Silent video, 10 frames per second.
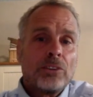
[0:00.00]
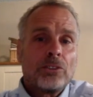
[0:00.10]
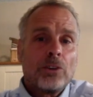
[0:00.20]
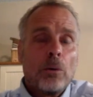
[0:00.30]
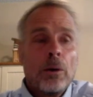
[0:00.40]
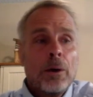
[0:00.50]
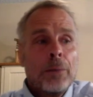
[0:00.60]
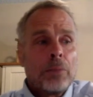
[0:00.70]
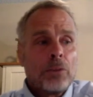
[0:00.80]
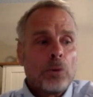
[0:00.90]
So,
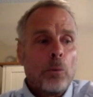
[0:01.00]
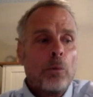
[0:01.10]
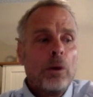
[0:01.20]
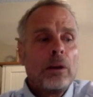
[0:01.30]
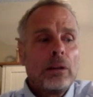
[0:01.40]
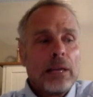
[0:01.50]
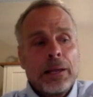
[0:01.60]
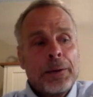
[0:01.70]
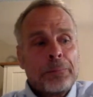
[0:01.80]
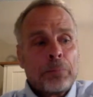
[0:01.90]
so
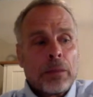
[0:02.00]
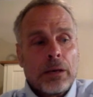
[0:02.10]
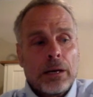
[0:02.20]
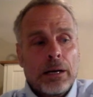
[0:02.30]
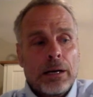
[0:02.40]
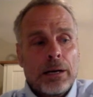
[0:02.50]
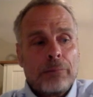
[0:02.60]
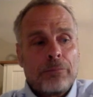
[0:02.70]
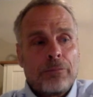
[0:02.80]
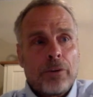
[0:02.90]
really,
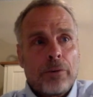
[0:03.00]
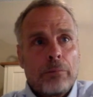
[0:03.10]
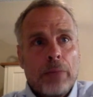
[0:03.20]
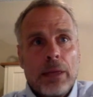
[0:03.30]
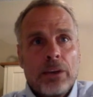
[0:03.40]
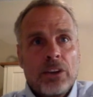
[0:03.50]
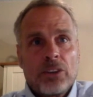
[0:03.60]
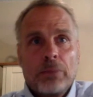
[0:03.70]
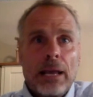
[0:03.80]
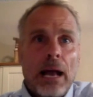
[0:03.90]
Um, for me to
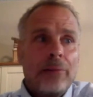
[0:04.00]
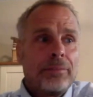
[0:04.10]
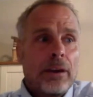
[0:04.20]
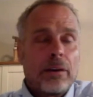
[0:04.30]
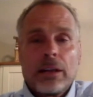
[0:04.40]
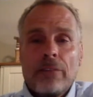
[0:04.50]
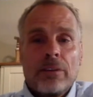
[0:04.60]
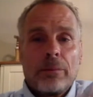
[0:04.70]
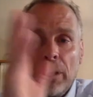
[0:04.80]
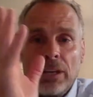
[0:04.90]
just be out there
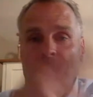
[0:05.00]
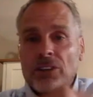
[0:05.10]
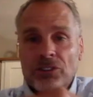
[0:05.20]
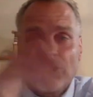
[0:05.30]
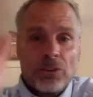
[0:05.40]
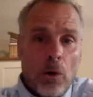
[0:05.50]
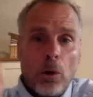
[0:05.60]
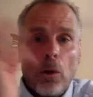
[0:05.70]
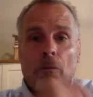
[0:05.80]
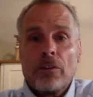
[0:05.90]
giving opinions
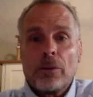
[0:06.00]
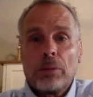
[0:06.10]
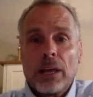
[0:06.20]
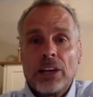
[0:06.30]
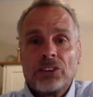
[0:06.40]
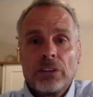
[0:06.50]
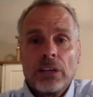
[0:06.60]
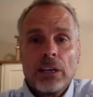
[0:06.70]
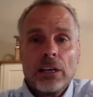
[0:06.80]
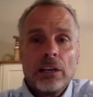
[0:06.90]
all over the place
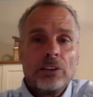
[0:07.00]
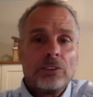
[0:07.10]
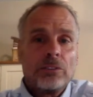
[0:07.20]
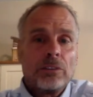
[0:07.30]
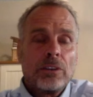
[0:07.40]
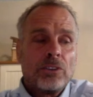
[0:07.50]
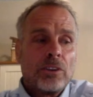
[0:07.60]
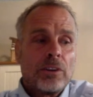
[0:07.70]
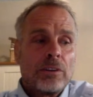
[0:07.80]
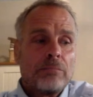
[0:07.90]
is, is
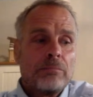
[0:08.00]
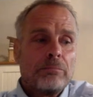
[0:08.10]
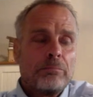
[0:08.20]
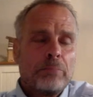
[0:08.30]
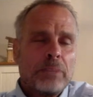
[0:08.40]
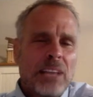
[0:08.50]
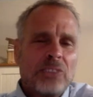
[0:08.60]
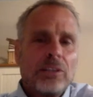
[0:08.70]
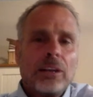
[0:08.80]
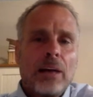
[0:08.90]
going to
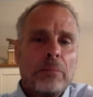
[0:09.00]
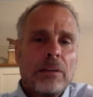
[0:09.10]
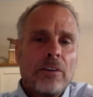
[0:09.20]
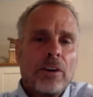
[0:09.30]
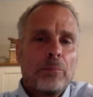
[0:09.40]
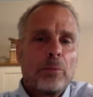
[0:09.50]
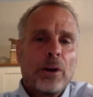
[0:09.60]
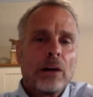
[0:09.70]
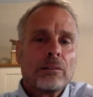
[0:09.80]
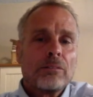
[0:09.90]
potentially not be very
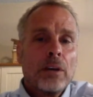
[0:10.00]
productive.